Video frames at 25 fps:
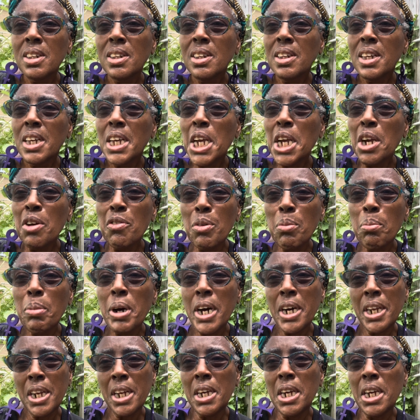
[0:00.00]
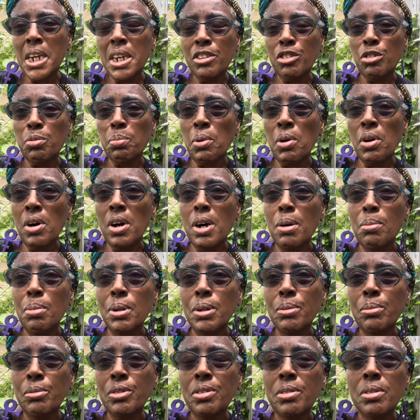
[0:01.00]
everybody has
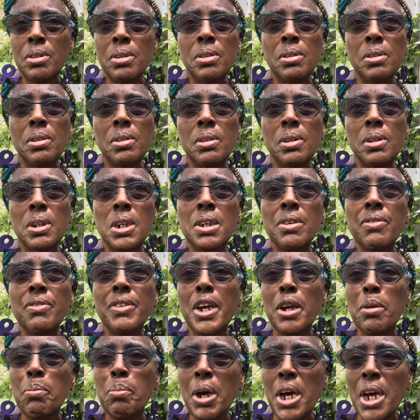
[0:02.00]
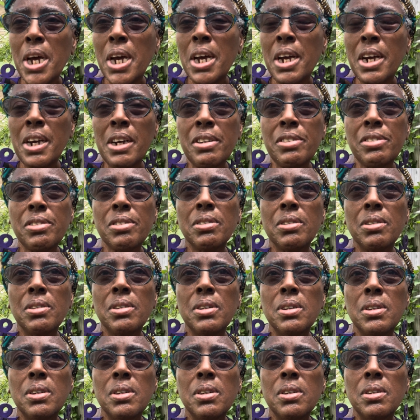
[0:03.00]
problems and they pass.
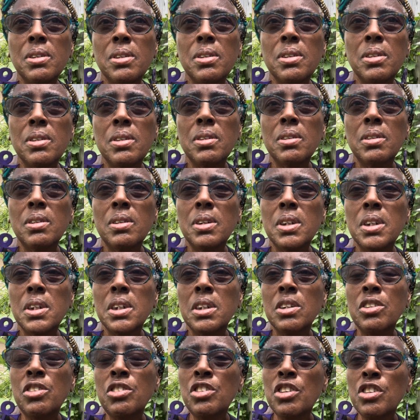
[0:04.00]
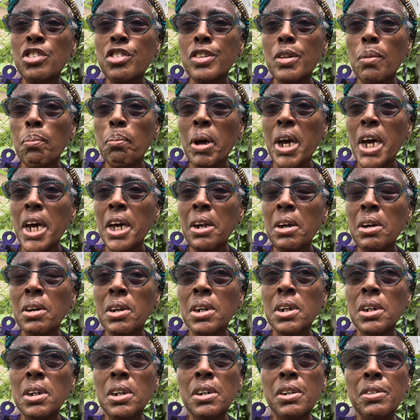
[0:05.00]
It's just a matter
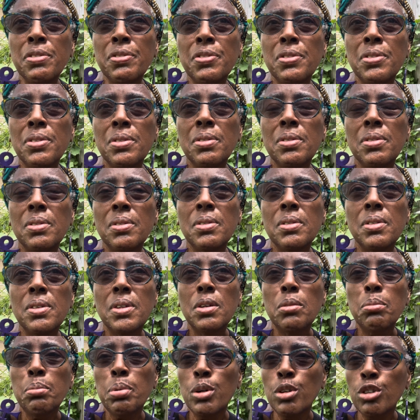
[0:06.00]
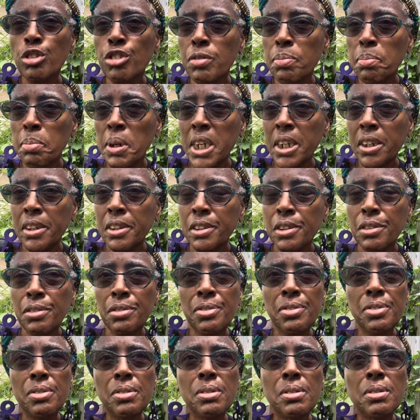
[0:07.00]
of perspective.
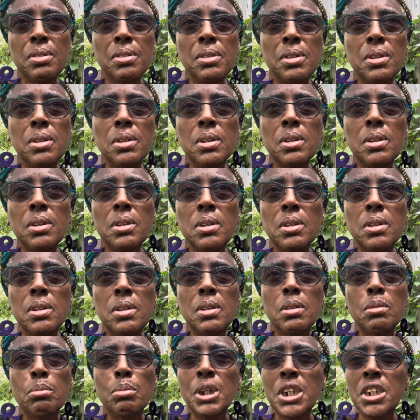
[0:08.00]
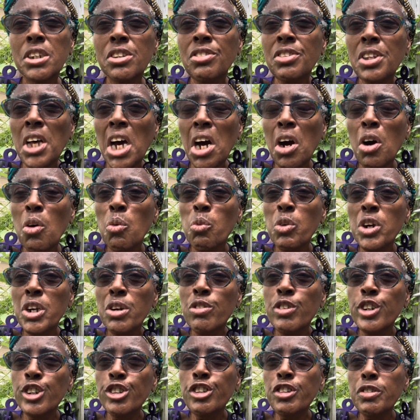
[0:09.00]
But it's how we
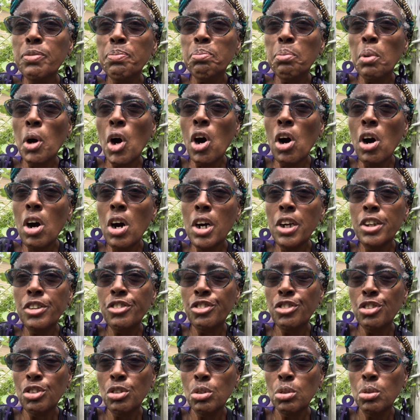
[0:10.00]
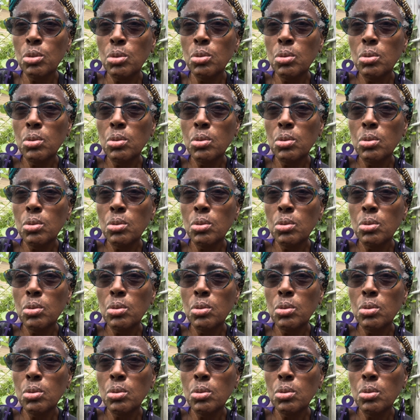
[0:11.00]
respond to